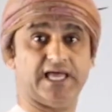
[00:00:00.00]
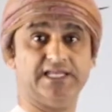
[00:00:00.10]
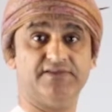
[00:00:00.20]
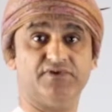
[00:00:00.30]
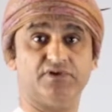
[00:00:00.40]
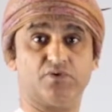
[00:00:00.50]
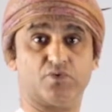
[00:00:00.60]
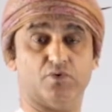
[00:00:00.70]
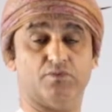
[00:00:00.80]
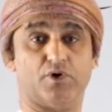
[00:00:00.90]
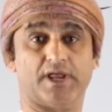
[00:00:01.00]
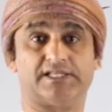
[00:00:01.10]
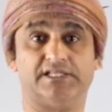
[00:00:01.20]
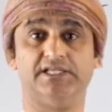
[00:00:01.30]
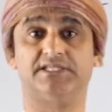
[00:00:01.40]
a leaving group, or
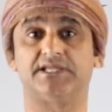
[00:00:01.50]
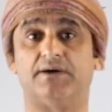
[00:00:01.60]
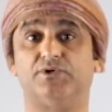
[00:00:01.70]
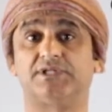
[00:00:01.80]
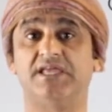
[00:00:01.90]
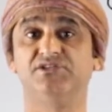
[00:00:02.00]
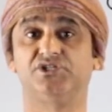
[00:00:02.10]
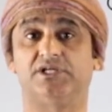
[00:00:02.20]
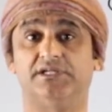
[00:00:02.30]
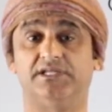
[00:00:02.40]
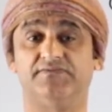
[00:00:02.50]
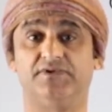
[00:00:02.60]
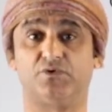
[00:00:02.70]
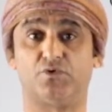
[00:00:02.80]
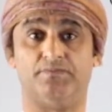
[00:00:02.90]
at least a potential
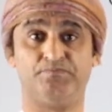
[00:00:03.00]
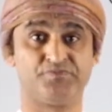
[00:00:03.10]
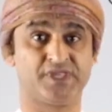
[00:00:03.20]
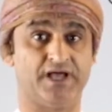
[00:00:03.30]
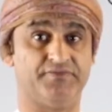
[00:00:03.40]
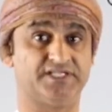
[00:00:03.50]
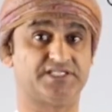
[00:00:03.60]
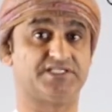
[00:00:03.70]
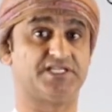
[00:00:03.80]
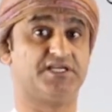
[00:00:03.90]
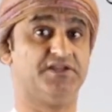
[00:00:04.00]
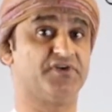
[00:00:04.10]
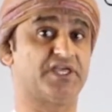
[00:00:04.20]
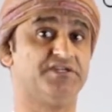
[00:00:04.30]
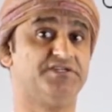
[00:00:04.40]
leaving group, and that's a
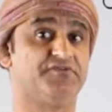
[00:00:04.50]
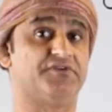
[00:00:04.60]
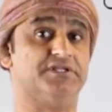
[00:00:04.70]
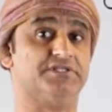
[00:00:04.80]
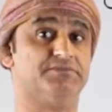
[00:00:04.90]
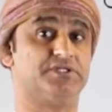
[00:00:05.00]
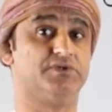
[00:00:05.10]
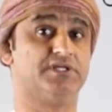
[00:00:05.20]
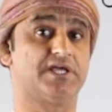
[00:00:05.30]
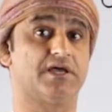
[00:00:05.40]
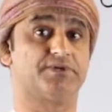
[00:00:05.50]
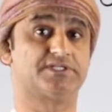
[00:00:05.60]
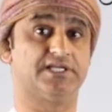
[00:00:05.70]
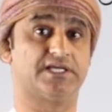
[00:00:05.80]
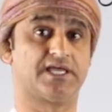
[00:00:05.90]
significant difference between
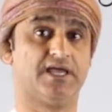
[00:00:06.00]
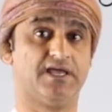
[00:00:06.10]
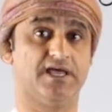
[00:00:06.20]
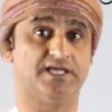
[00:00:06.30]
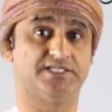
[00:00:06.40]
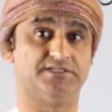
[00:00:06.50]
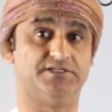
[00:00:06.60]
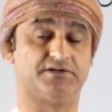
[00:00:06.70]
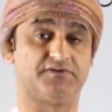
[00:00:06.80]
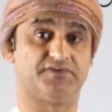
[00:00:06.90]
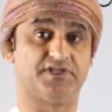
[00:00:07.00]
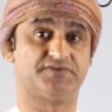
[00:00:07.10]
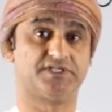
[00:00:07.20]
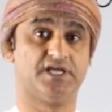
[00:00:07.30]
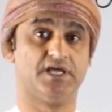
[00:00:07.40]
carboxylic acid
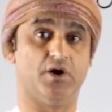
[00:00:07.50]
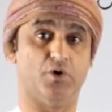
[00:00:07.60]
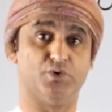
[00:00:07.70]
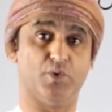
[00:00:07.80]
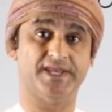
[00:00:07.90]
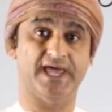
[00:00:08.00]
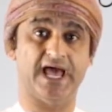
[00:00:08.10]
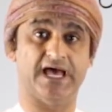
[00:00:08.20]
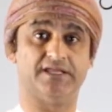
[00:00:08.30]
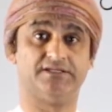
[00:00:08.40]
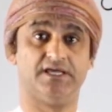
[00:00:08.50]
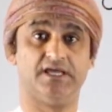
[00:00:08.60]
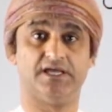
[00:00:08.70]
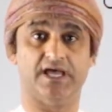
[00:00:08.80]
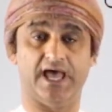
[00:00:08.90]
derivatives on one hand
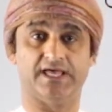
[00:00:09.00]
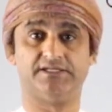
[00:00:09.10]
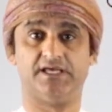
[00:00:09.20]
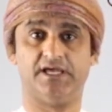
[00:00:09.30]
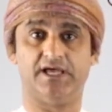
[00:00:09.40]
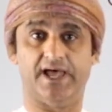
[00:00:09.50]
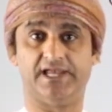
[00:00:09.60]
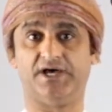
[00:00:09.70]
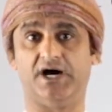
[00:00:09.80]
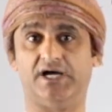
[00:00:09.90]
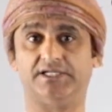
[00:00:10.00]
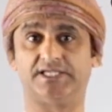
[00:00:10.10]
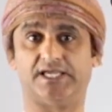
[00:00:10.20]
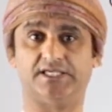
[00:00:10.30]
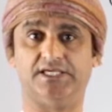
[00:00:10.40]
and
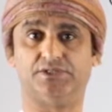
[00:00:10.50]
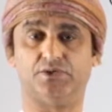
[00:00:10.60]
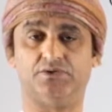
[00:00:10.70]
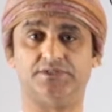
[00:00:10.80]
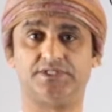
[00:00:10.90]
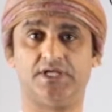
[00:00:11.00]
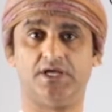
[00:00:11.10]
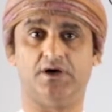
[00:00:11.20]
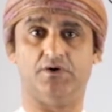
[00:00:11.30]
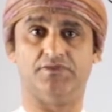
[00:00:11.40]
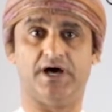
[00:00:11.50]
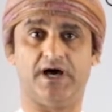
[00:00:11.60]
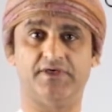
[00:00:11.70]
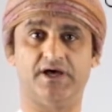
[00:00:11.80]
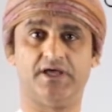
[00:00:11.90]
aldehydes and ketones on the
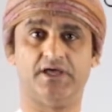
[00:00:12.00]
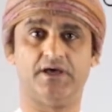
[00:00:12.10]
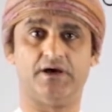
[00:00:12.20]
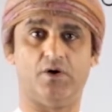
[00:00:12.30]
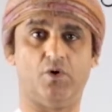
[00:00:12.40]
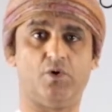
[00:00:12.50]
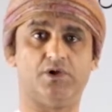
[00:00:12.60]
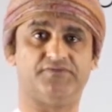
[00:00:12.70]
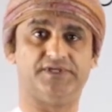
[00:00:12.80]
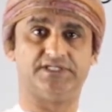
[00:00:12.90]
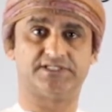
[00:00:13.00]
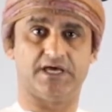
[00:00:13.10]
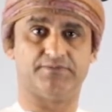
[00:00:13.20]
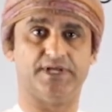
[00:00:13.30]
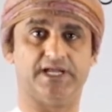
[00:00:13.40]
other. All of these
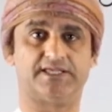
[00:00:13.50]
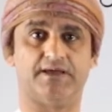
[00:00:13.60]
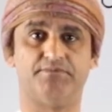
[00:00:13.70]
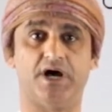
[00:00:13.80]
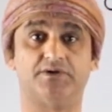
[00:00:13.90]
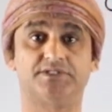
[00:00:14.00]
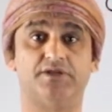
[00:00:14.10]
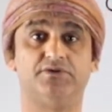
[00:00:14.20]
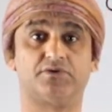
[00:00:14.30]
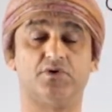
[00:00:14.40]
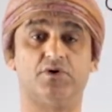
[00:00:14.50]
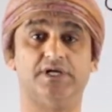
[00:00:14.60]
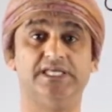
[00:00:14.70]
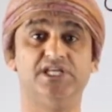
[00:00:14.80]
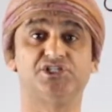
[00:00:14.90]
carbonyl compounds undergo
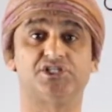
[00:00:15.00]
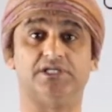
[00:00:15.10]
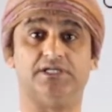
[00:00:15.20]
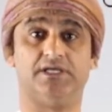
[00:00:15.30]
initial,